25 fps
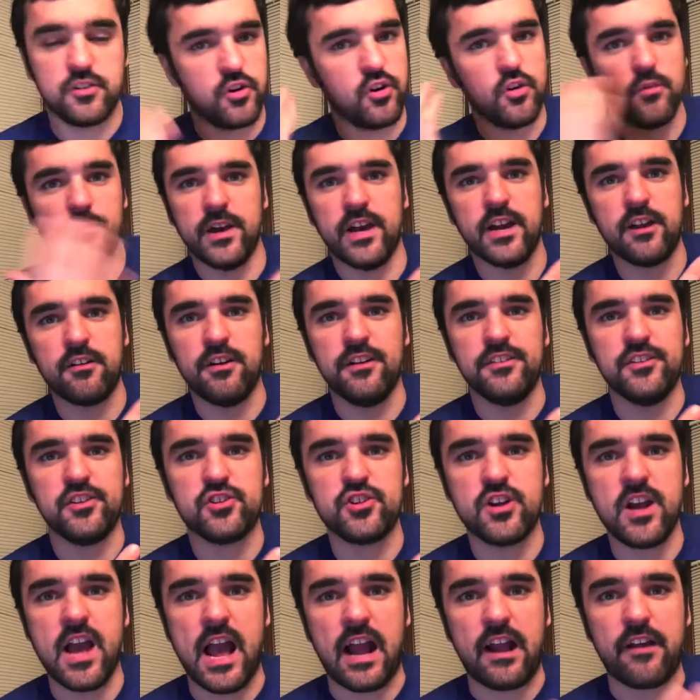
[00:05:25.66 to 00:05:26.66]
Going back around the
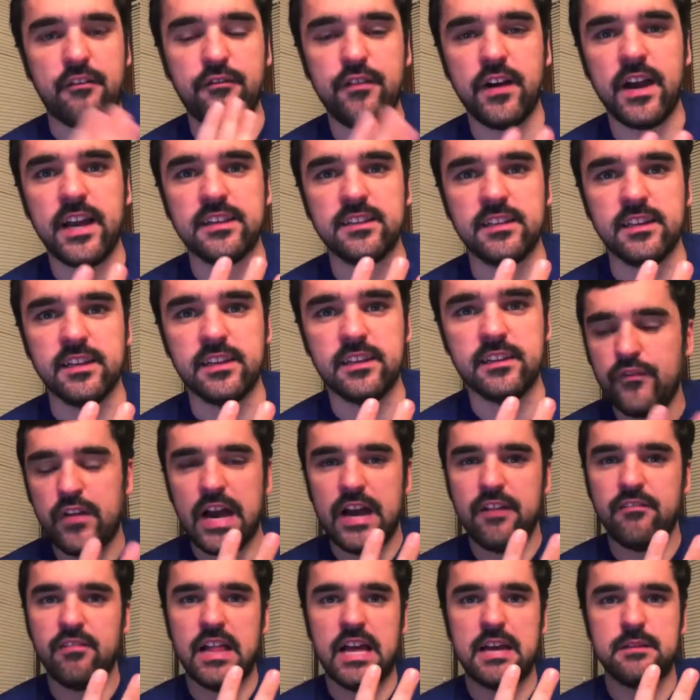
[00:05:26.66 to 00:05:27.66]
track, finally,
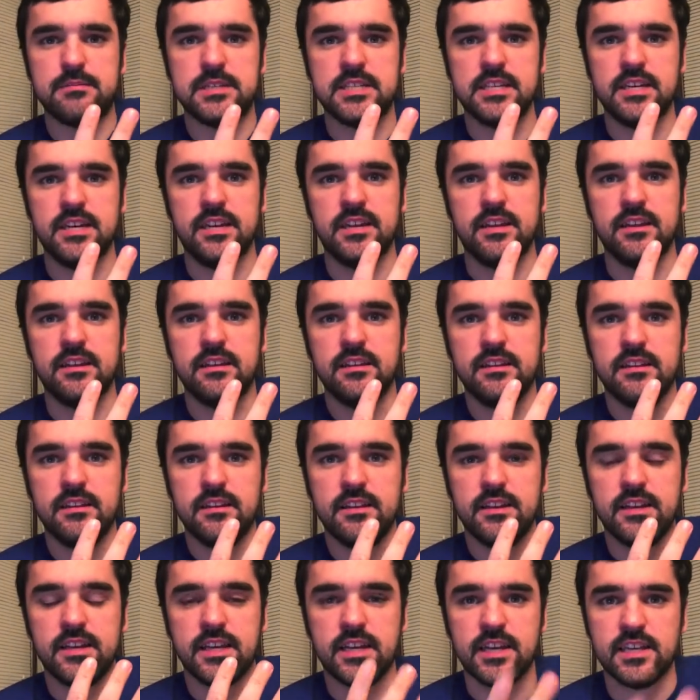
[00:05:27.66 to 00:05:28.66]
5 laps in.
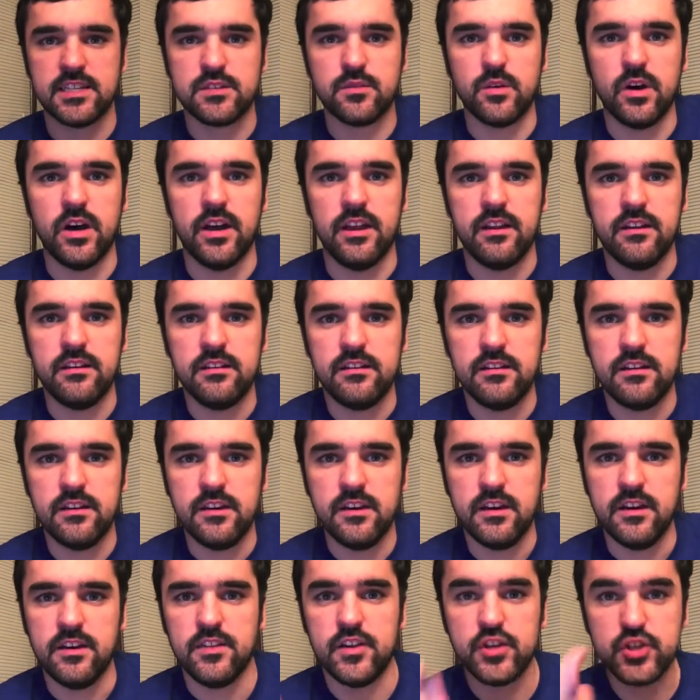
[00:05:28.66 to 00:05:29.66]
Guess what?
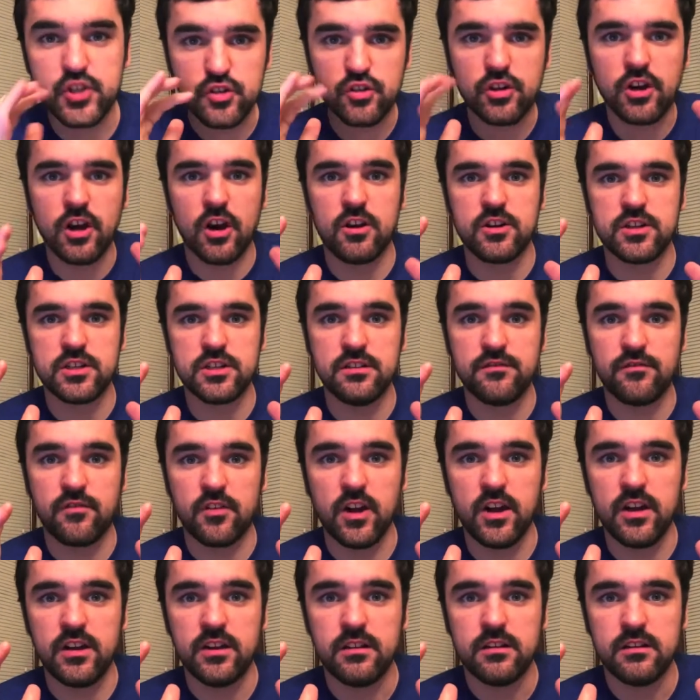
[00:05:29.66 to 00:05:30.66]
The 2 cars in
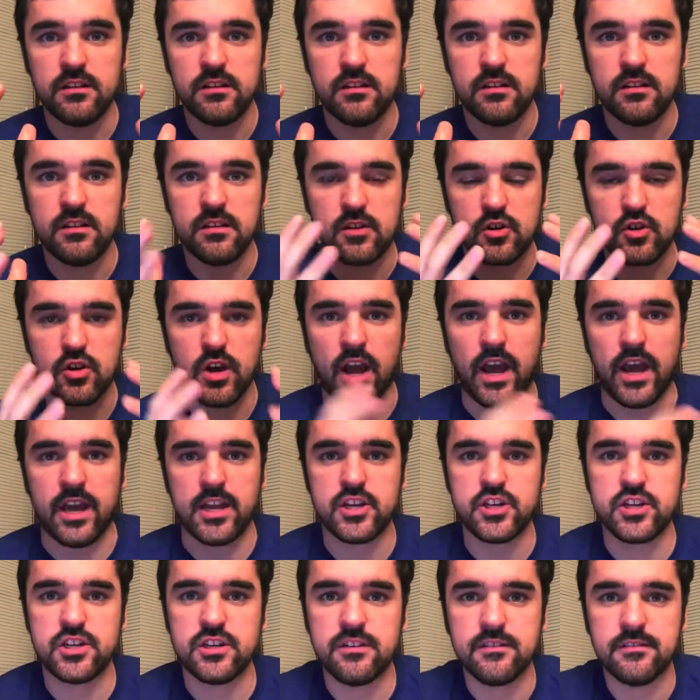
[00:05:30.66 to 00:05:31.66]
front
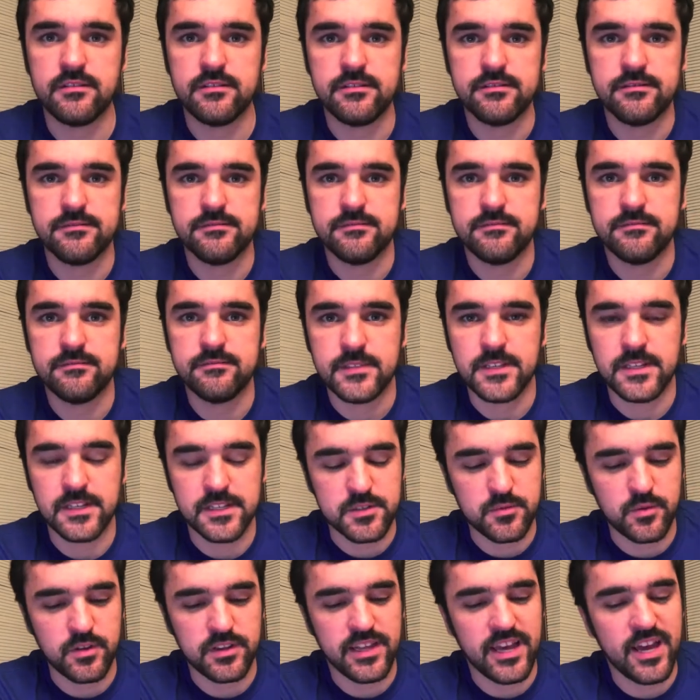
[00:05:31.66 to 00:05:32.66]
crash.
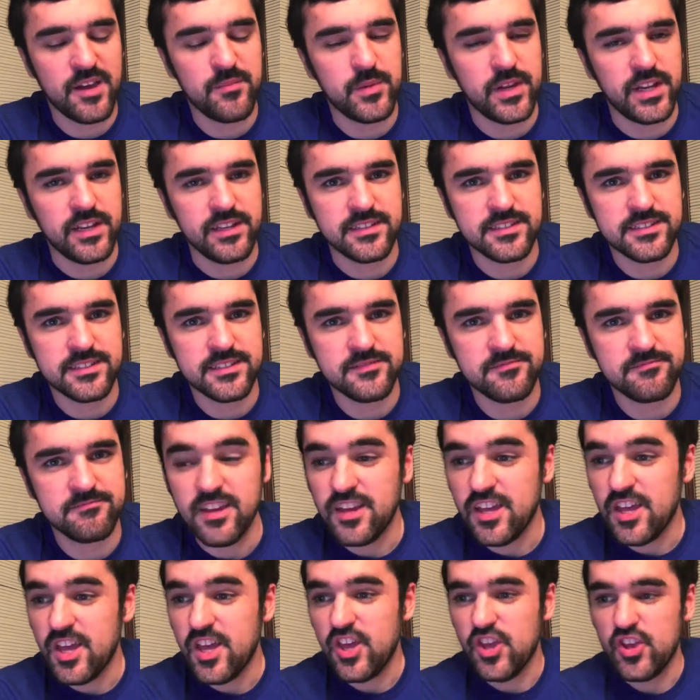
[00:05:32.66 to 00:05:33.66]
Guess what that means?
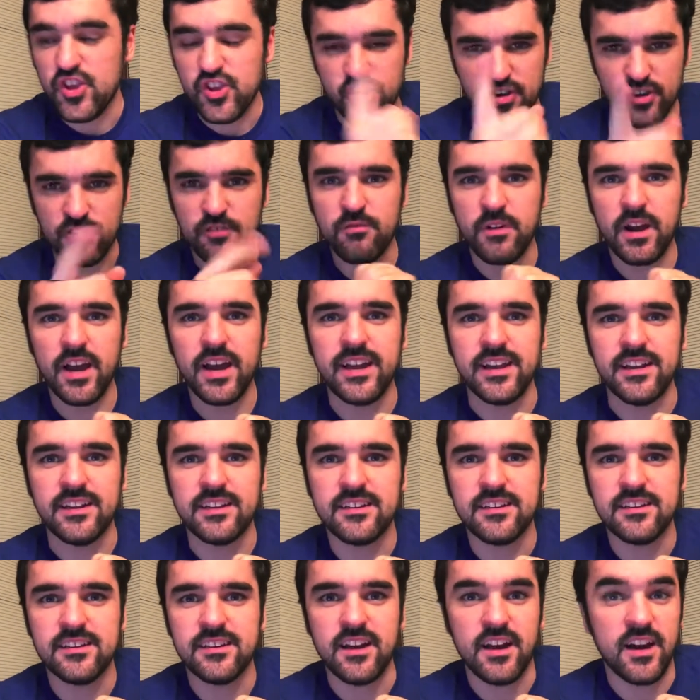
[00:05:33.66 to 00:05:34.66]
You're right,
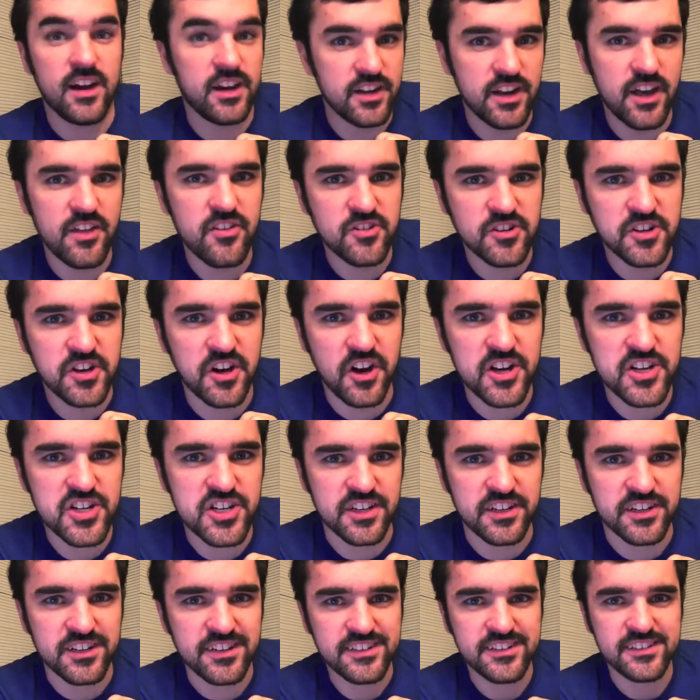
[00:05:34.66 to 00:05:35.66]
another
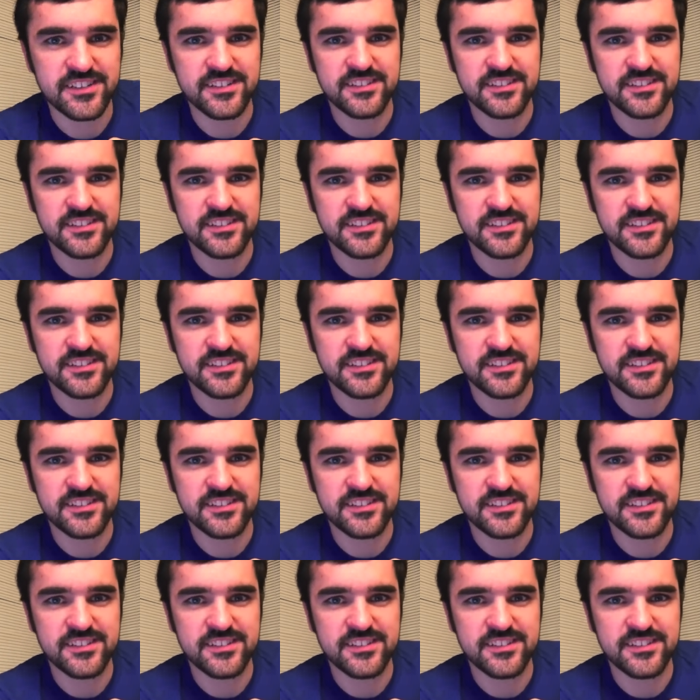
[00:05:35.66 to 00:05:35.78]
caution.